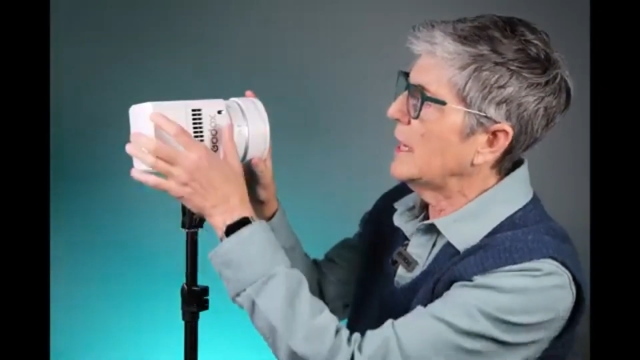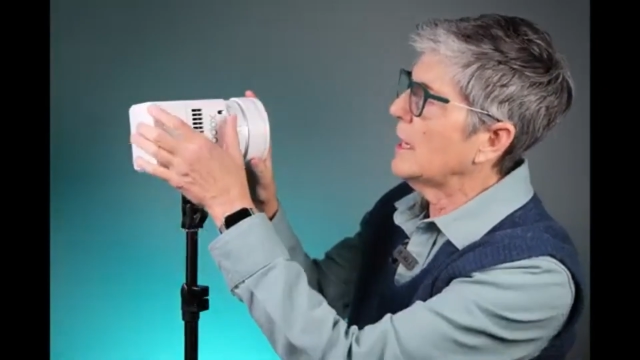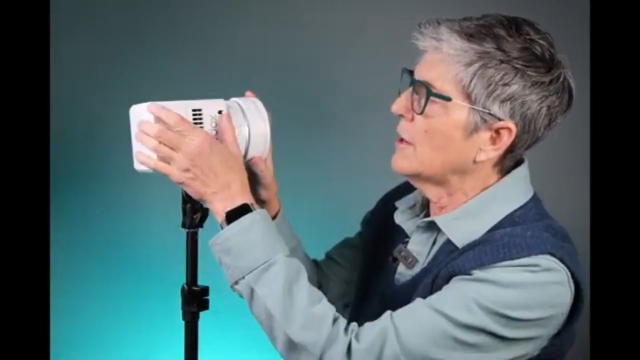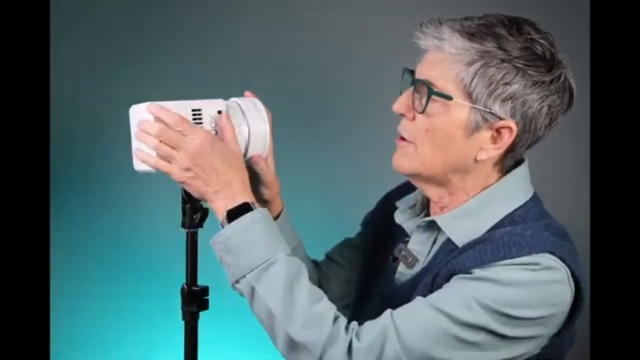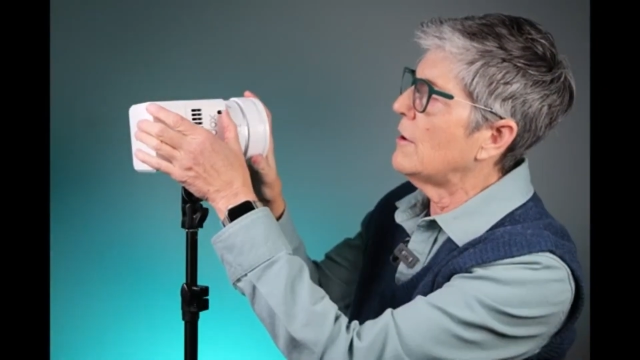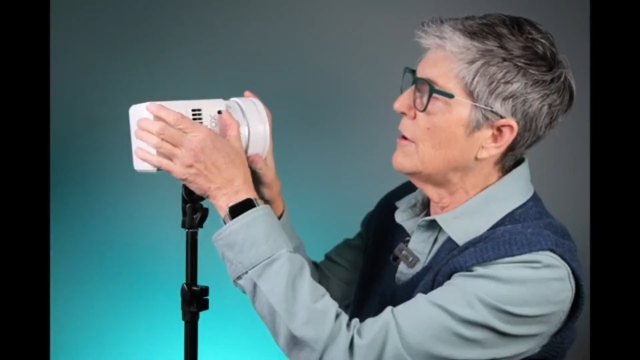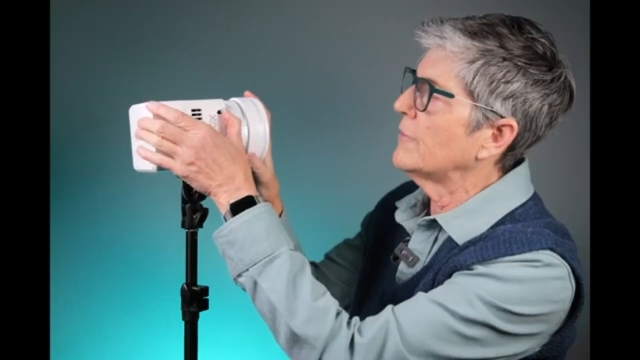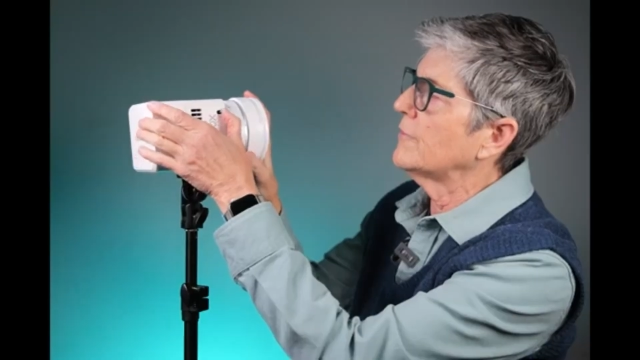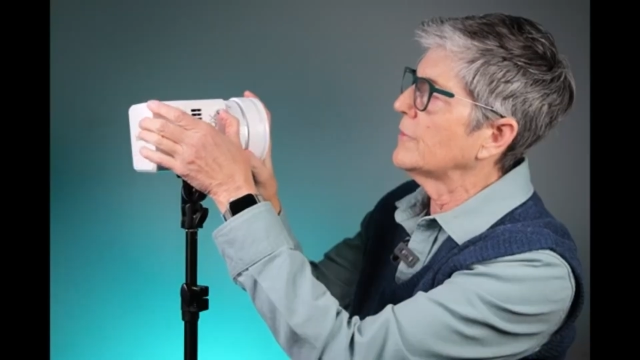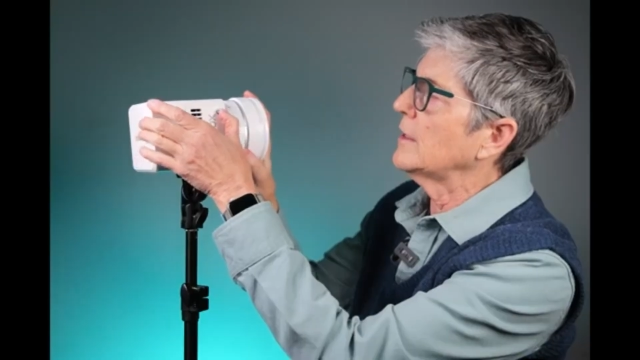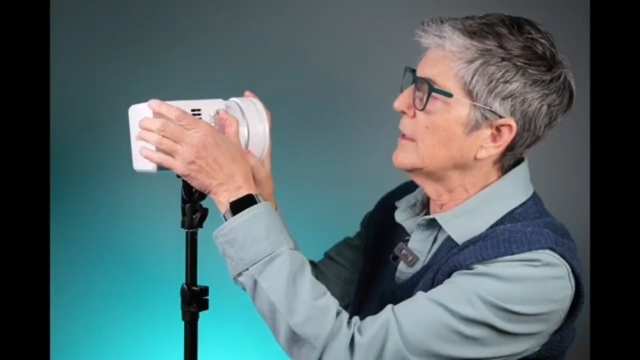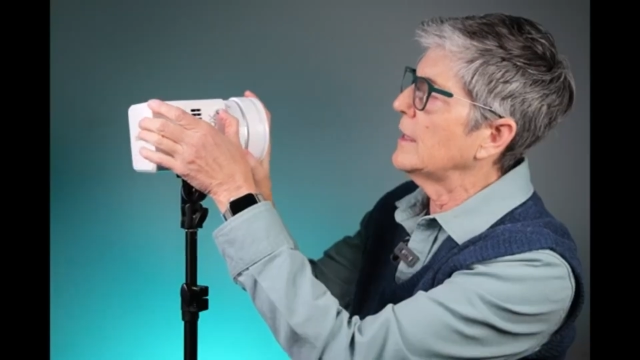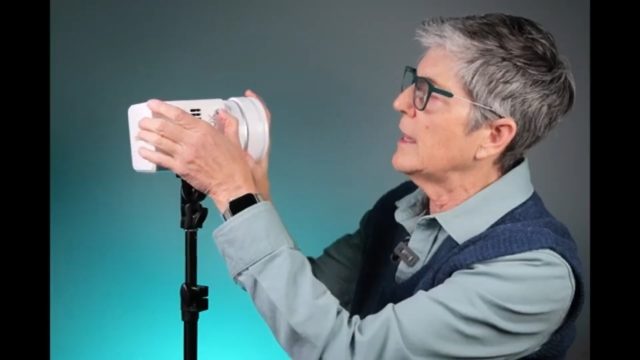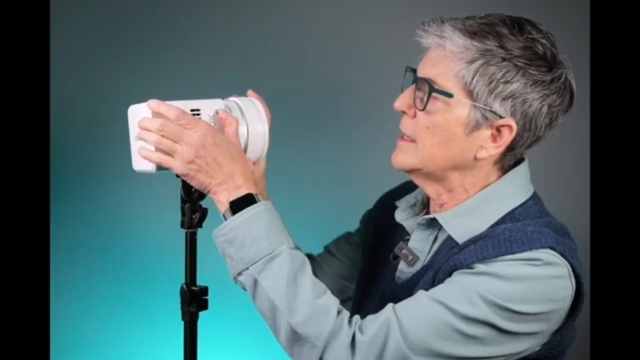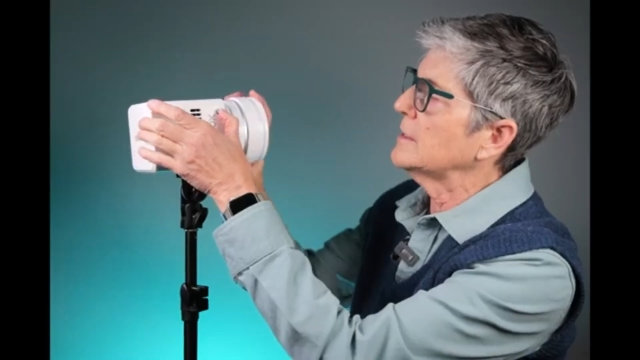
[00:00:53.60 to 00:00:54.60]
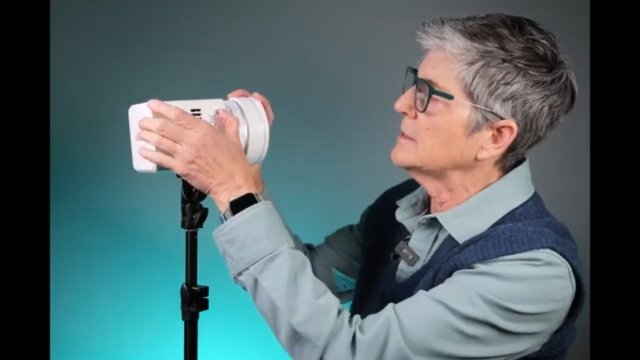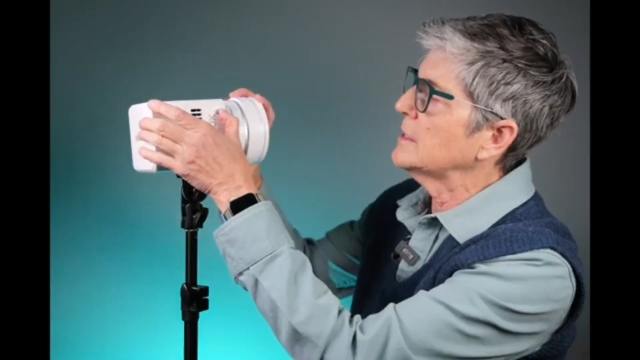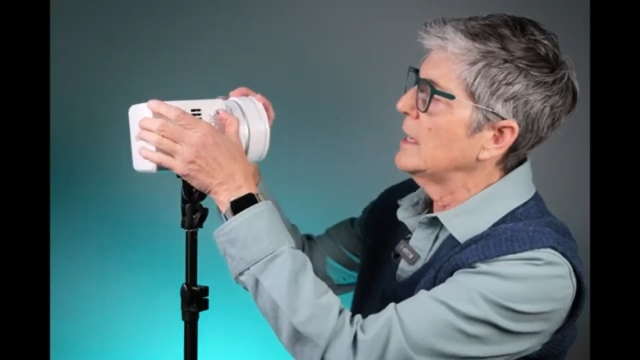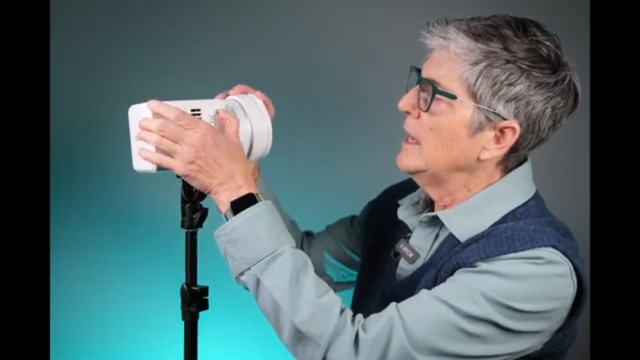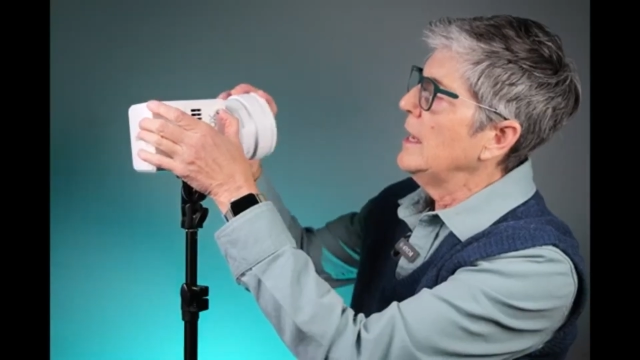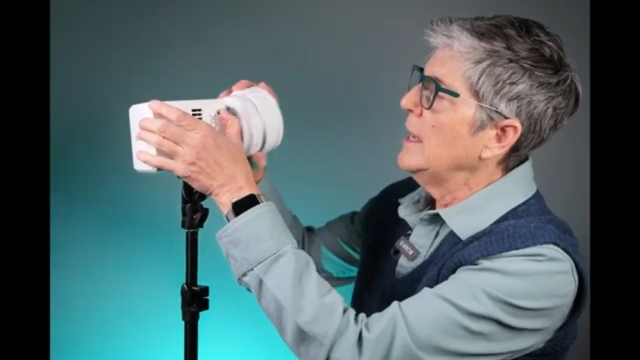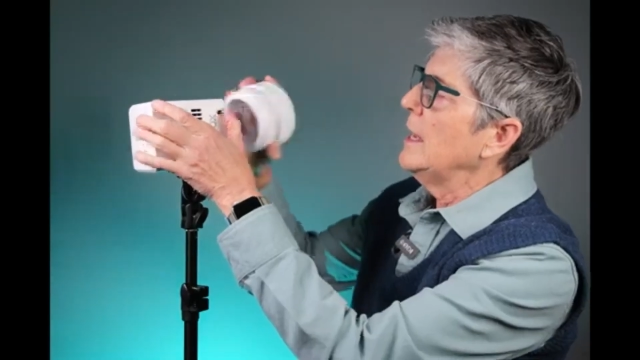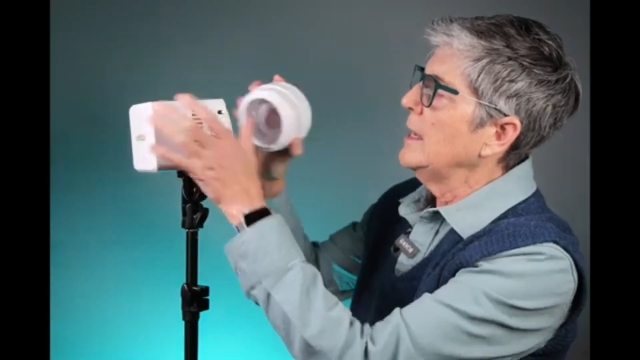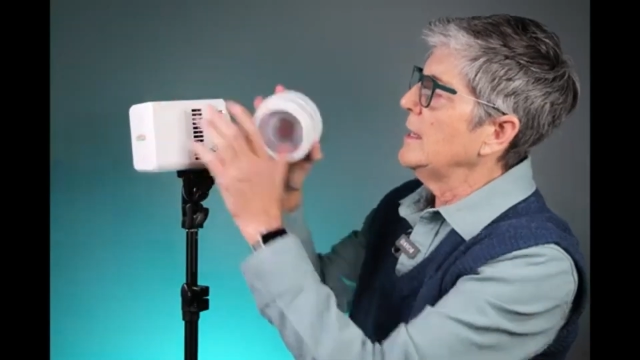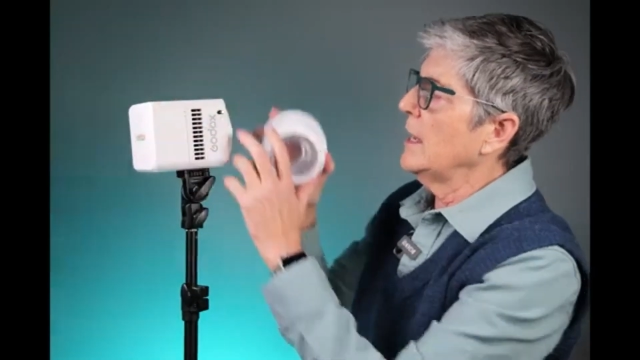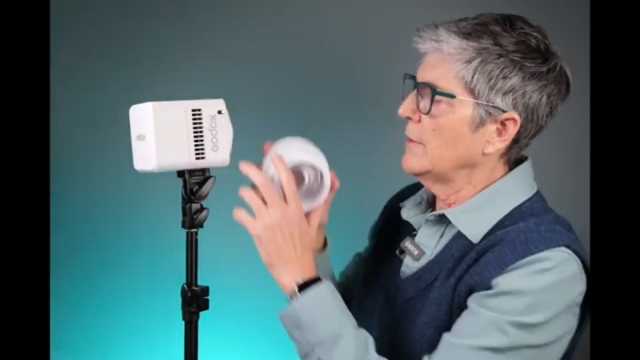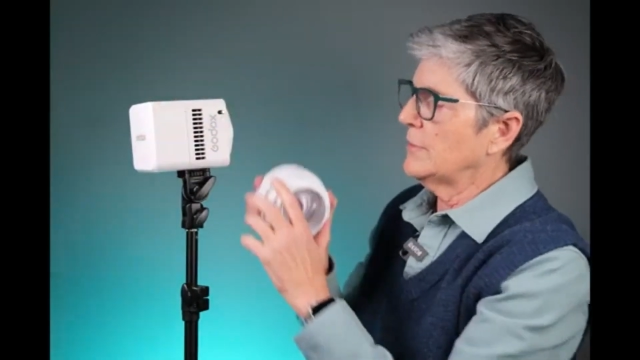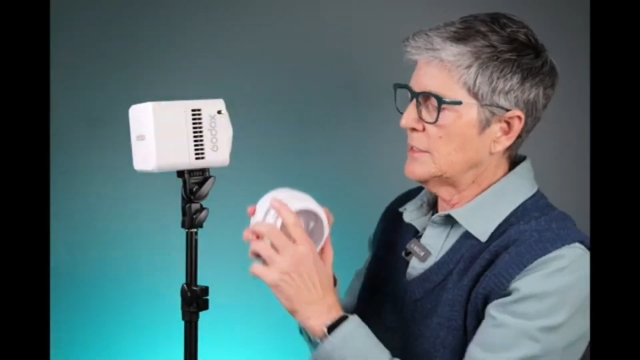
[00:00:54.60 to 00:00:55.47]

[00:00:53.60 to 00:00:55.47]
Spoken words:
take off the lens. Now